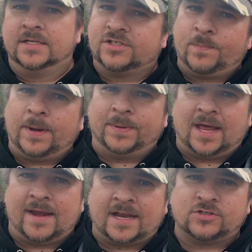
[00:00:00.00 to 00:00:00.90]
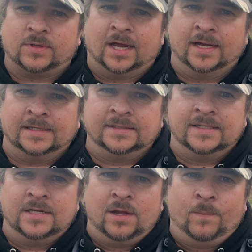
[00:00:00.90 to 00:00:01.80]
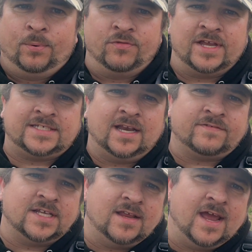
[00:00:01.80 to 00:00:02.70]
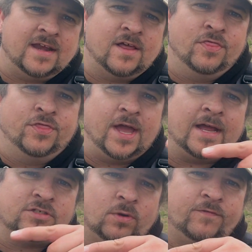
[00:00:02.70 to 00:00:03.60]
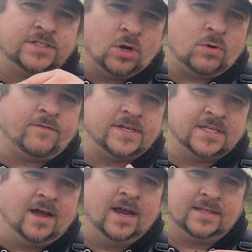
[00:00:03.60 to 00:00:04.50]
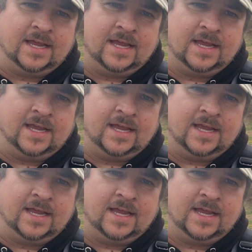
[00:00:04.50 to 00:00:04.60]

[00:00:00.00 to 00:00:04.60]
Some people are natural at it, but they still have to learn the actual photography side,